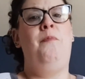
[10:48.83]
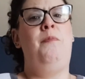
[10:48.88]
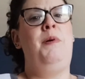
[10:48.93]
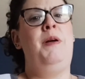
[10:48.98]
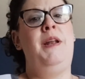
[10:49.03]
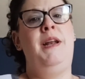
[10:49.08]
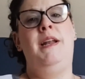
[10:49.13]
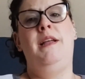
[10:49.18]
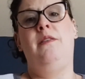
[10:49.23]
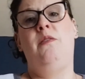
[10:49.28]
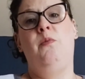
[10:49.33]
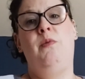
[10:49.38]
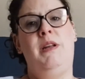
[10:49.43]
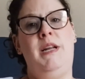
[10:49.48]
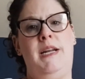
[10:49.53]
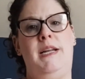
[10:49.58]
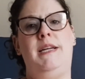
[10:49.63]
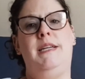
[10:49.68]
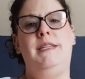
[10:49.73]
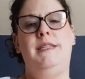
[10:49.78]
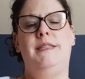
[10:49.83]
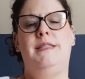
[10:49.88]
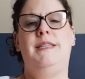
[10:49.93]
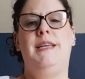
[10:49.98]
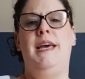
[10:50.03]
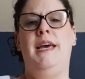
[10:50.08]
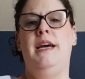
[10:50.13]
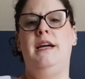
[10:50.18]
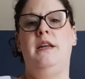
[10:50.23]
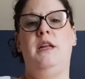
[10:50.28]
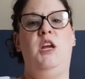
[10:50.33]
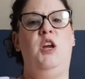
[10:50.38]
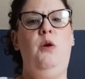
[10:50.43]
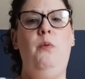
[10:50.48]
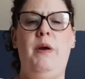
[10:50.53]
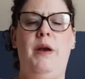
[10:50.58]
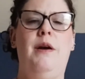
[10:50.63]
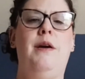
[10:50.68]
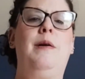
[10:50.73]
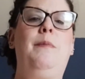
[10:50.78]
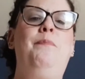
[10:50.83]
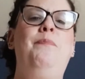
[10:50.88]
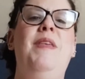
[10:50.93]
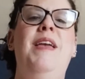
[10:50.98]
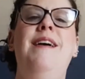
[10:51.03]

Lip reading: But it is what it is, and here we are.